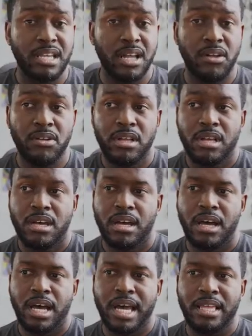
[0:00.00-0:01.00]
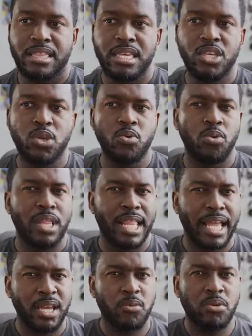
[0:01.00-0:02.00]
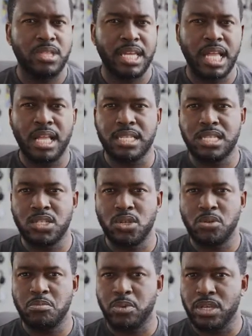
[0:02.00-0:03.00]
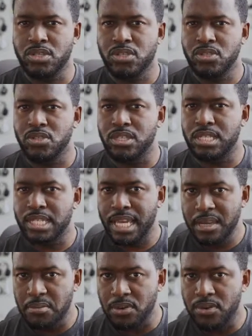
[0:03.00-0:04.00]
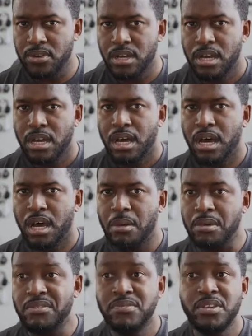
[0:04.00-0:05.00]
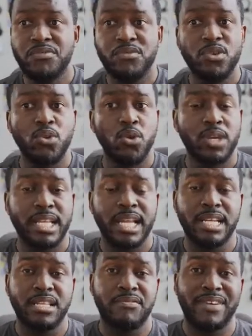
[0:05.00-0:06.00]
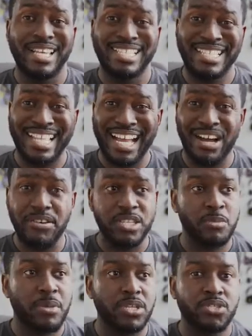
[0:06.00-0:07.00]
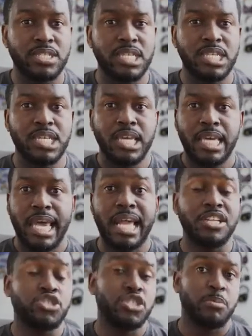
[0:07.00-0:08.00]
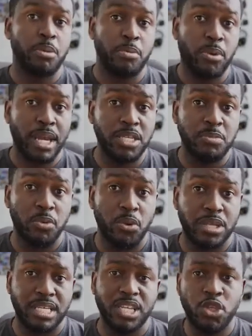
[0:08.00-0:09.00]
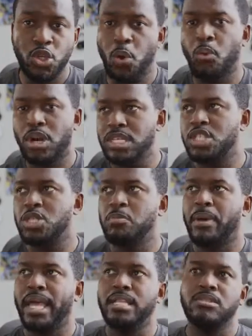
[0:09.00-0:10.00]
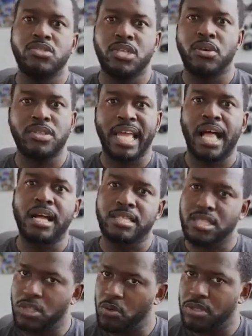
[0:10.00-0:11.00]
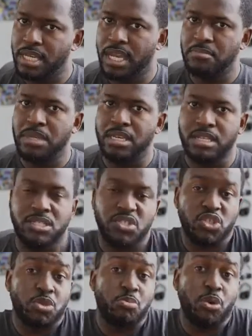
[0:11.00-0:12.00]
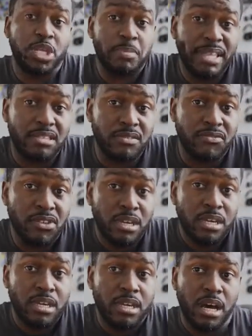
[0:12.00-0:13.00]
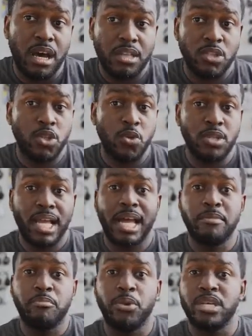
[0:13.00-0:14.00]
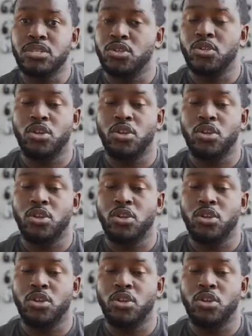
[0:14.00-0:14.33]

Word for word: Sell. Uh, I think you like what the Galaxy Note brings to the table. Uh, even if you're looking at a device now, especially at a cheaper price point, and you don't want to spend, say, on the Galaxy Note 10 because it's just more expensive. Uh, the Note 9 brings